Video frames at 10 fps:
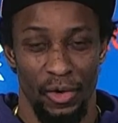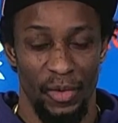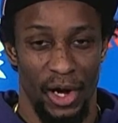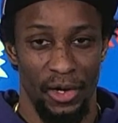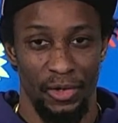
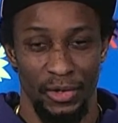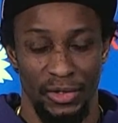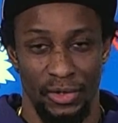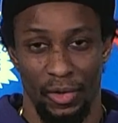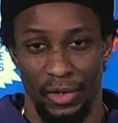behind
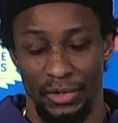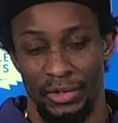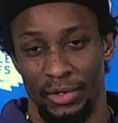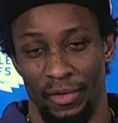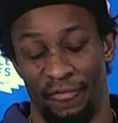closed
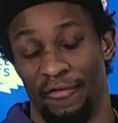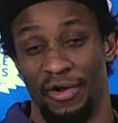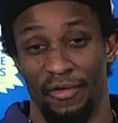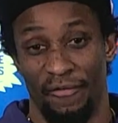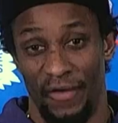doors, in
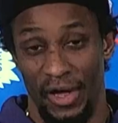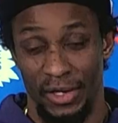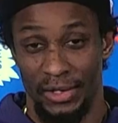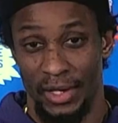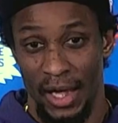front of your
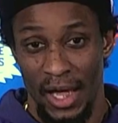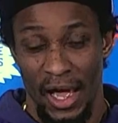face,